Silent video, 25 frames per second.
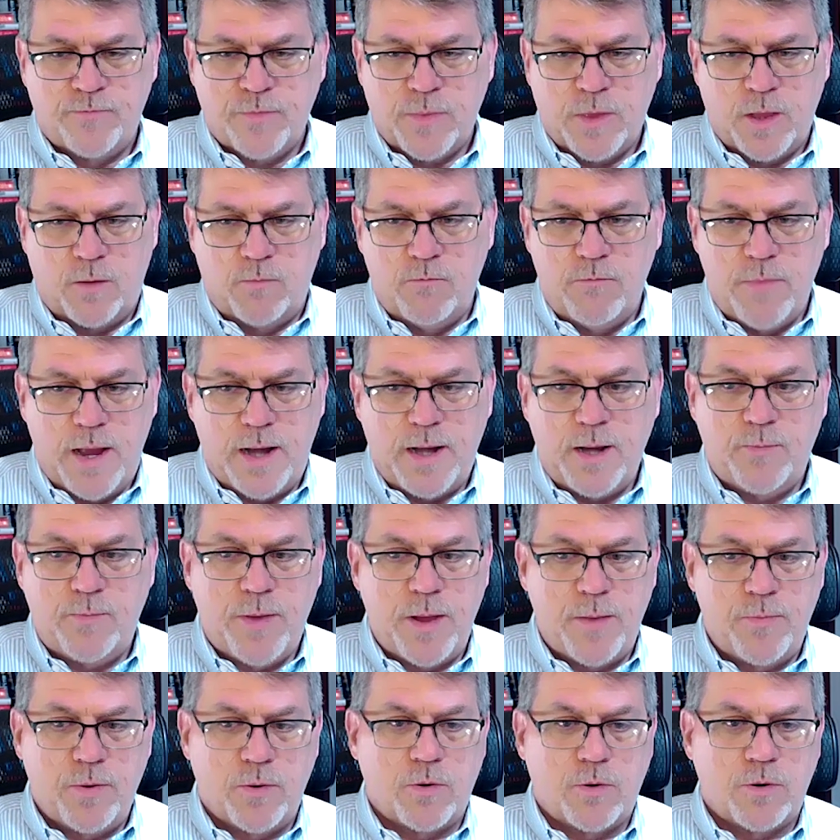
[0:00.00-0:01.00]
many
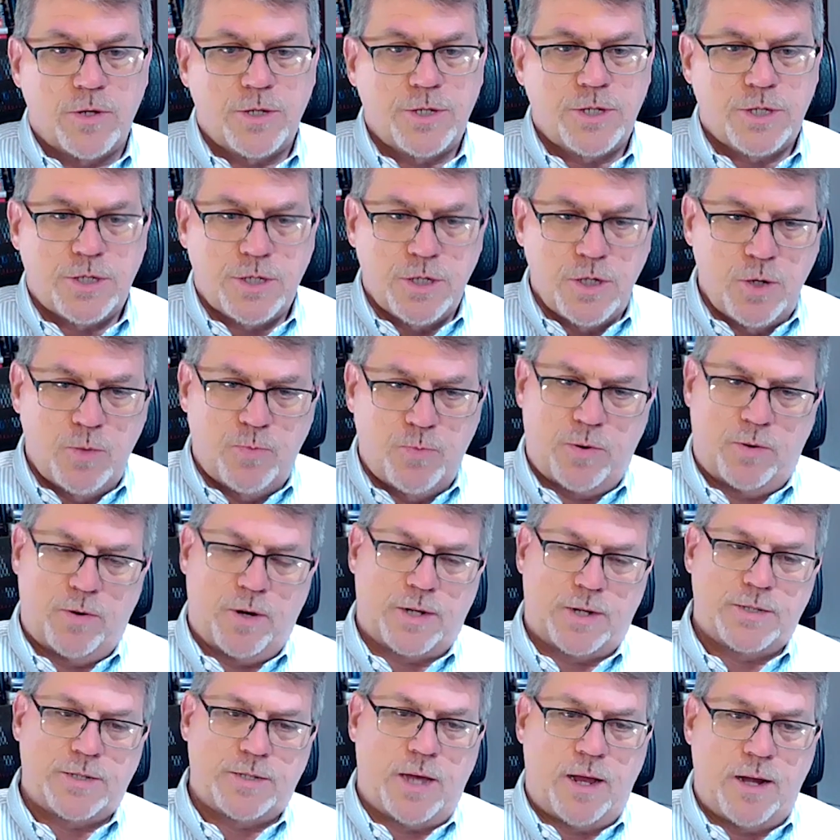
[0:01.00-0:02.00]
people who are super
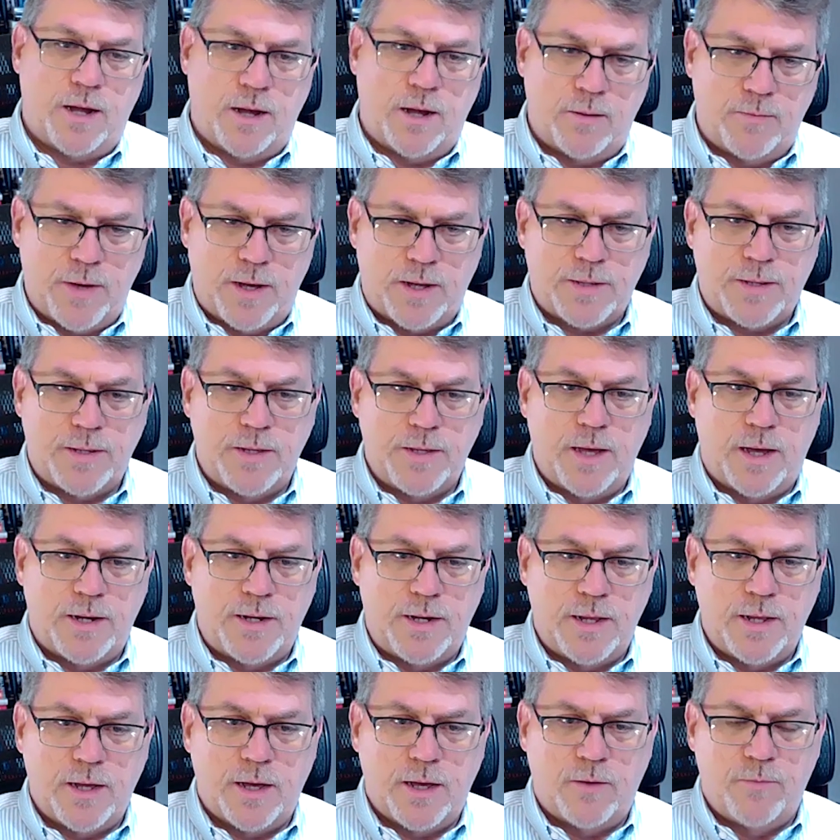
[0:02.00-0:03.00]
excited about the
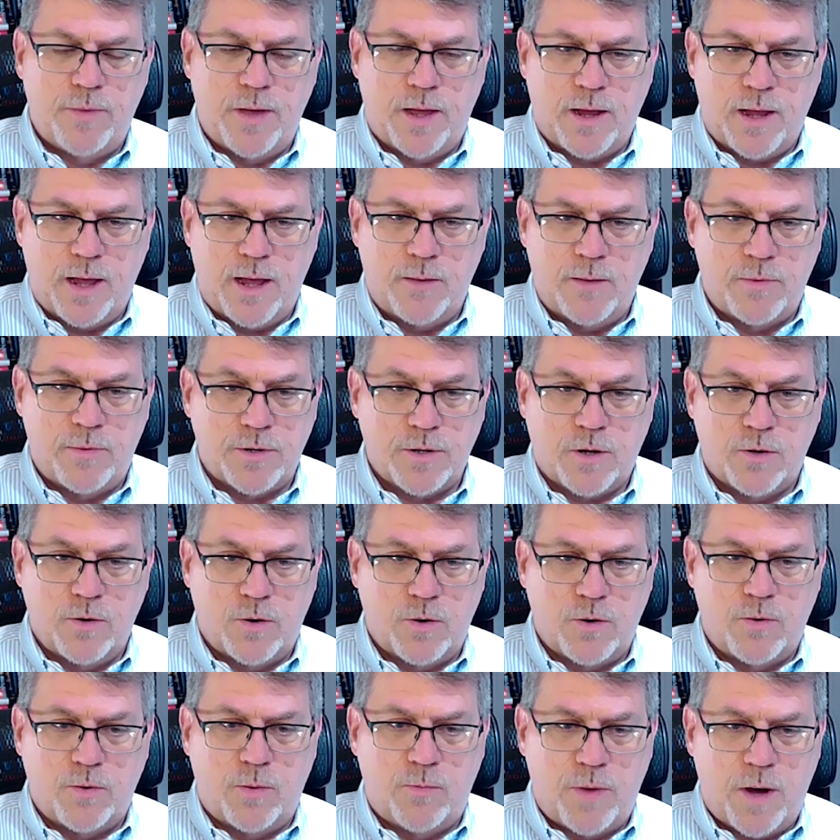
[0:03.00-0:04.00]
idea of being able to go
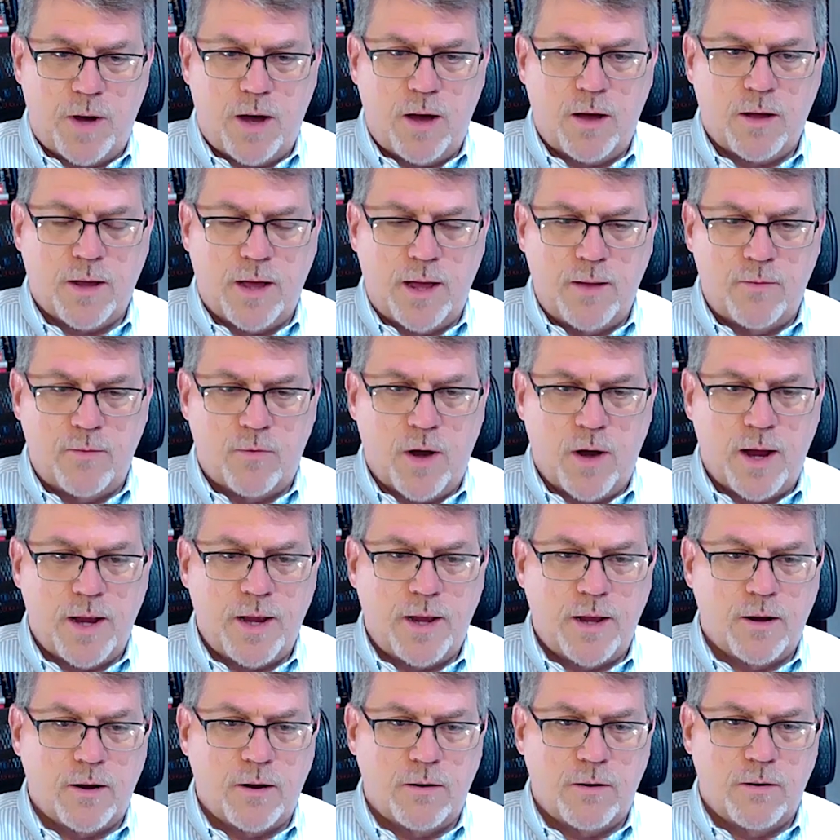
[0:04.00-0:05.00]
to a ball game right
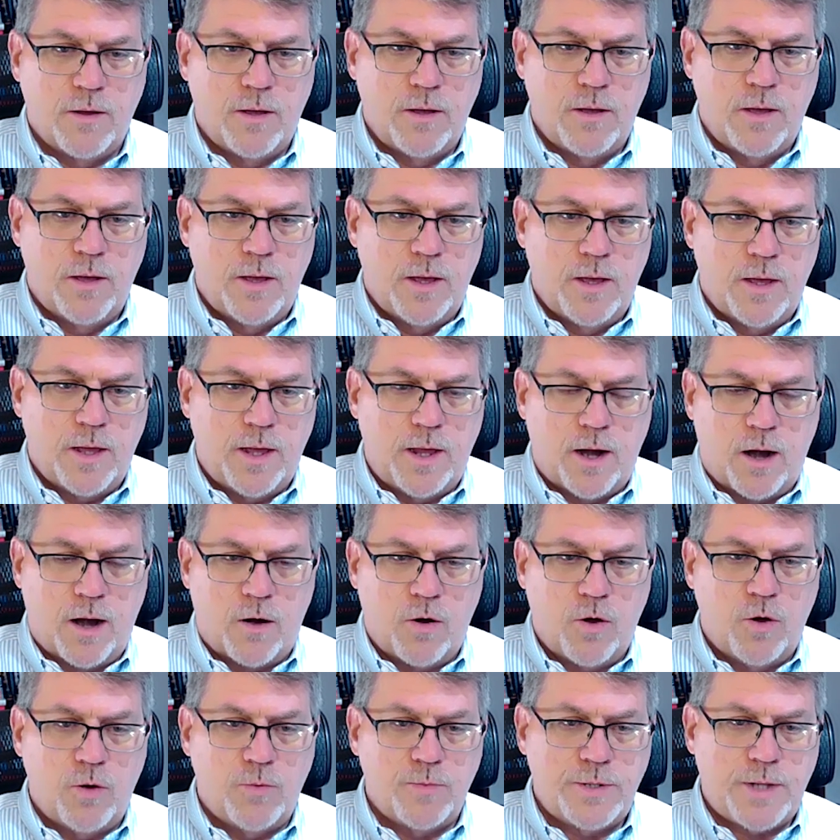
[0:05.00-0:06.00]
here in our
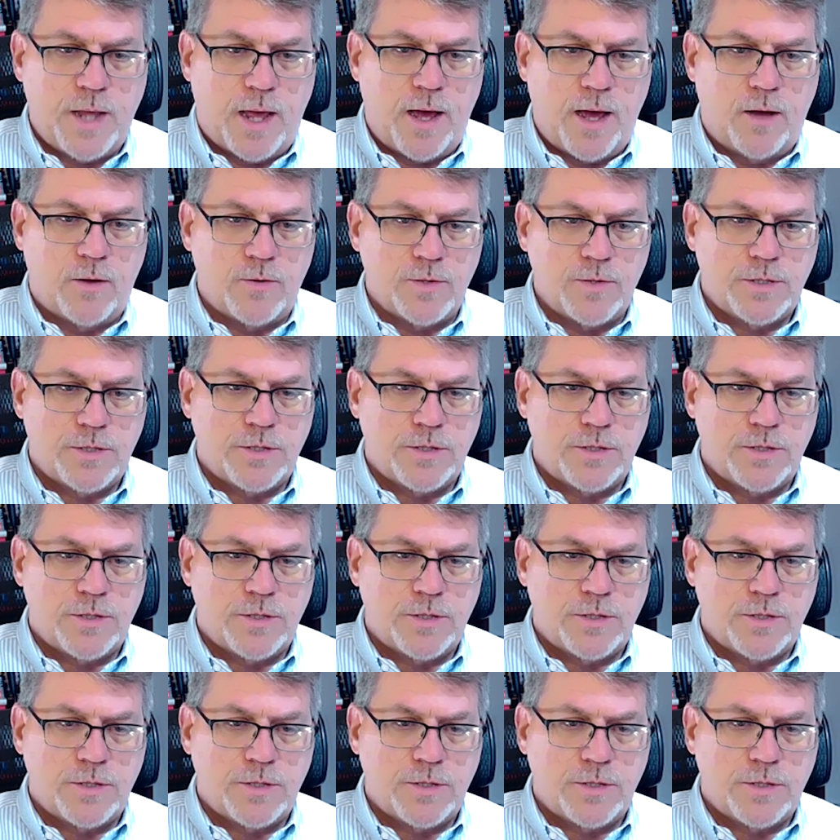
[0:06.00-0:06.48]
hometown.